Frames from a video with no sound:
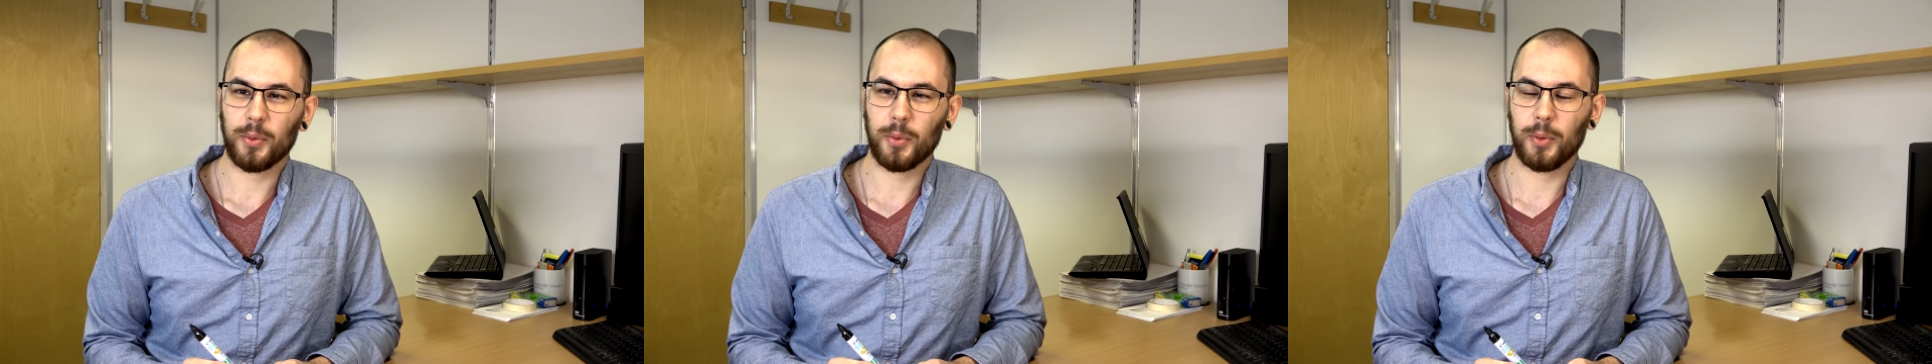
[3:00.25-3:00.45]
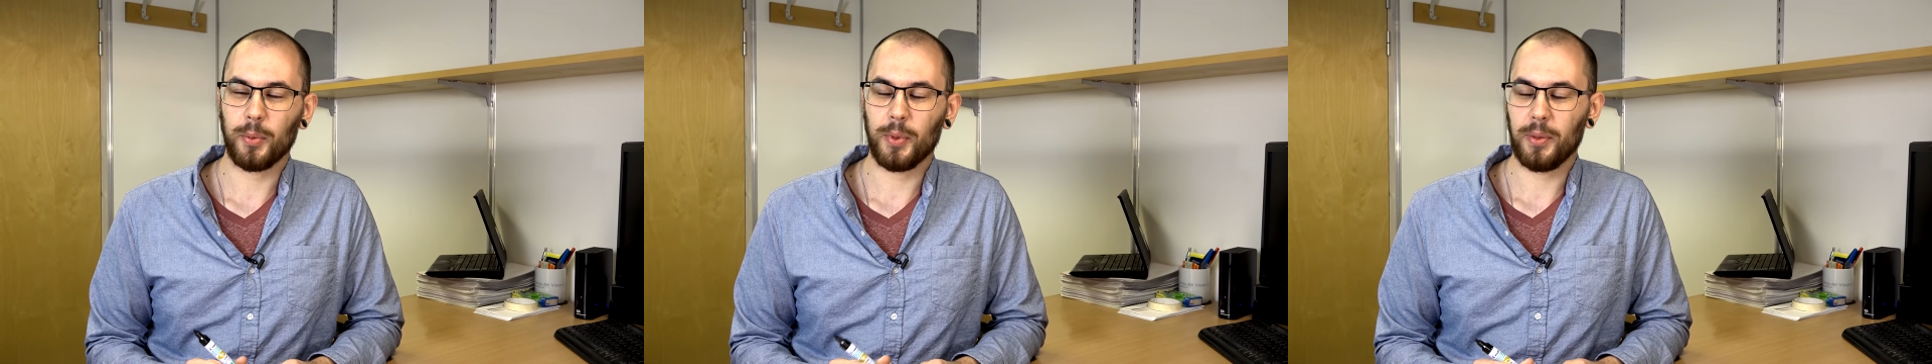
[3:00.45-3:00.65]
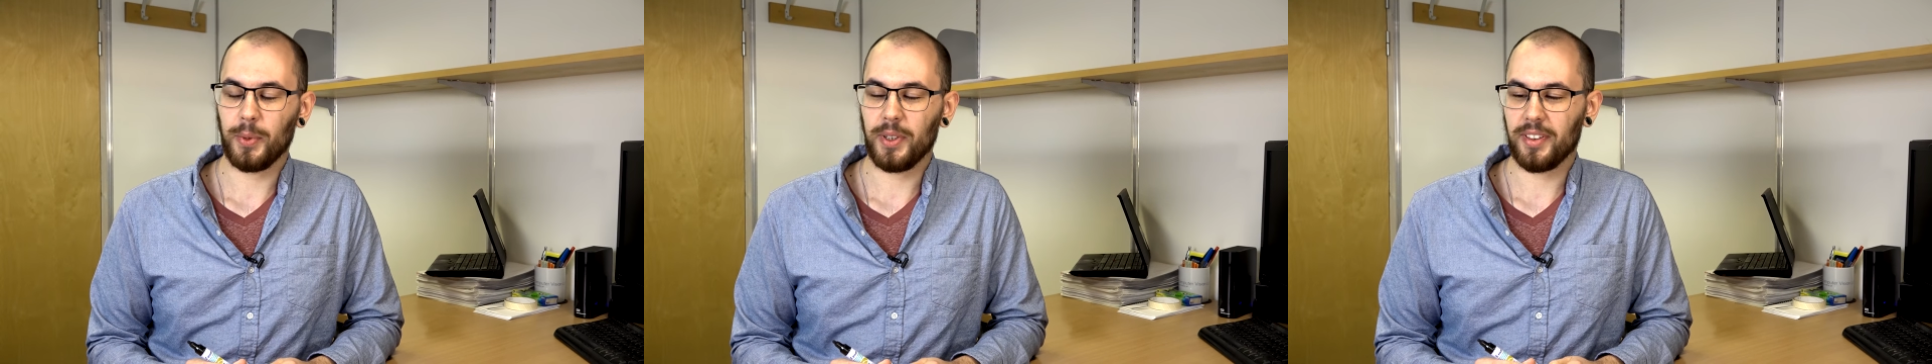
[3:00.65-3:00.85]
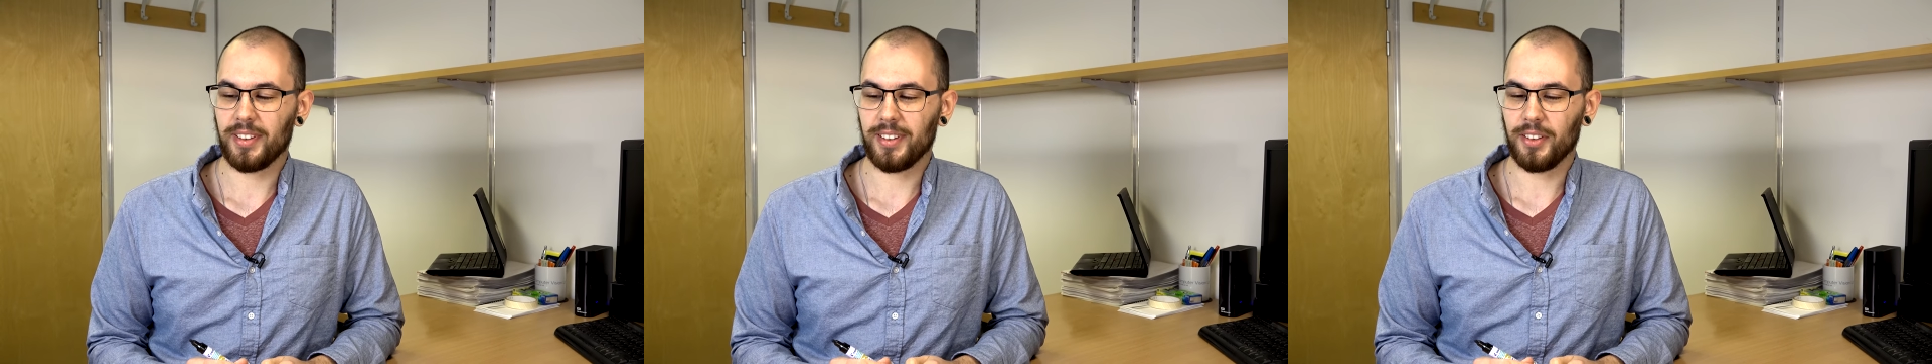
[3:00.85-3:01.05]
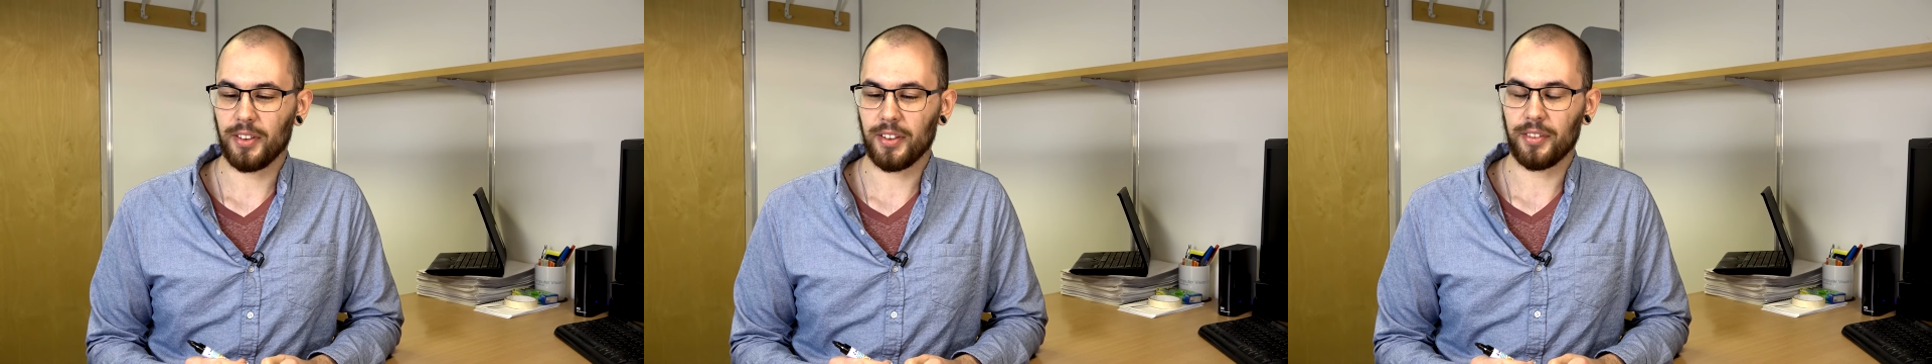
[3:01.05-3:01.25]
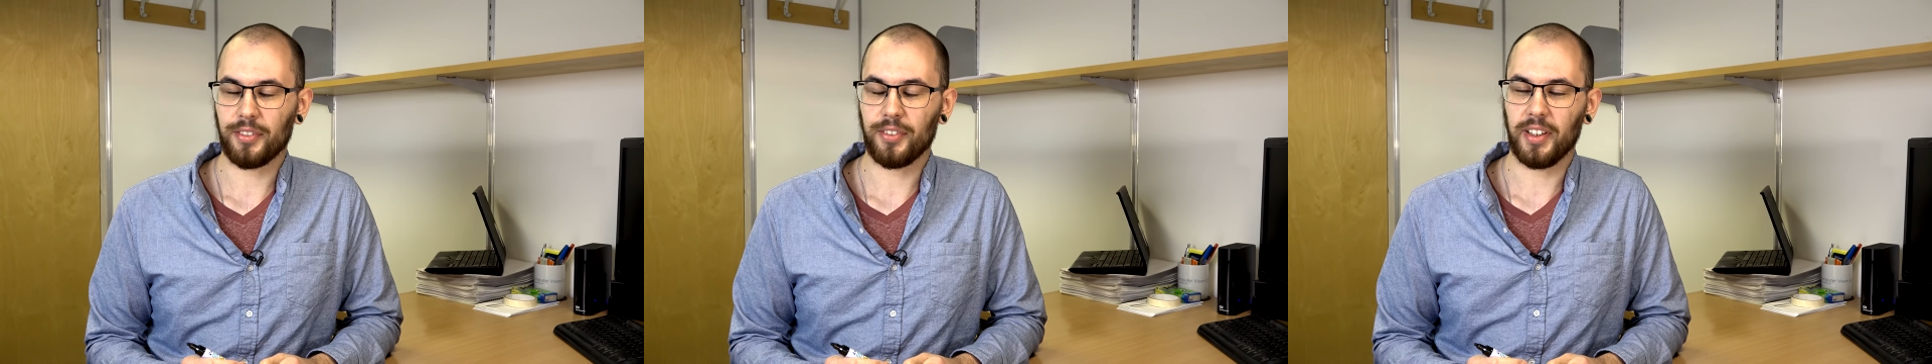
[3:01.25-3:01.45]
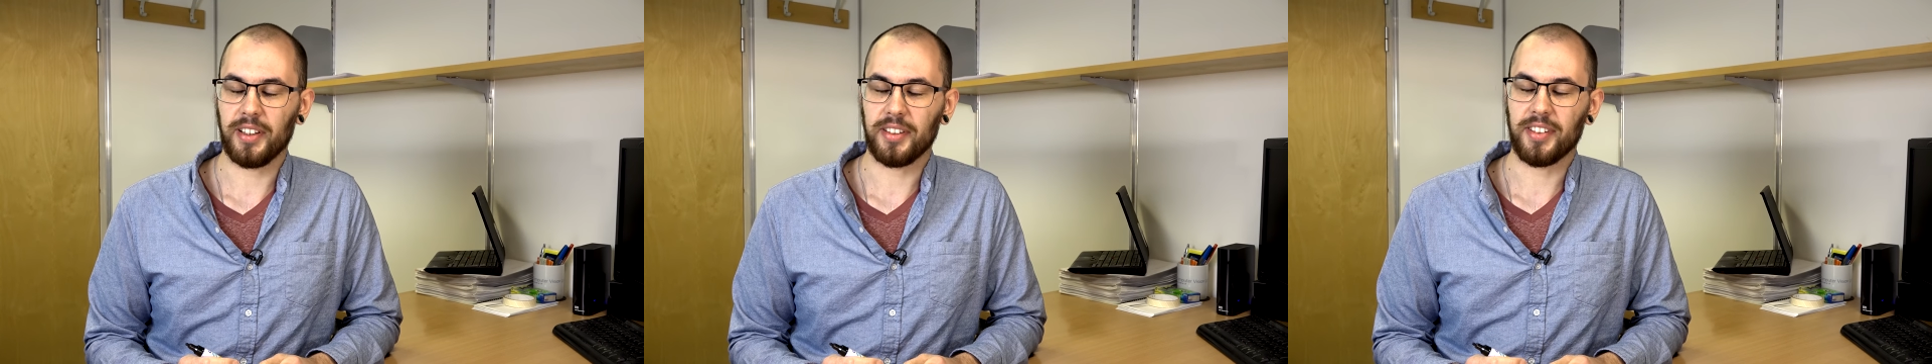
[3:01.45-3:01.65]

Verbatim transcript: We, we did a lot of uh,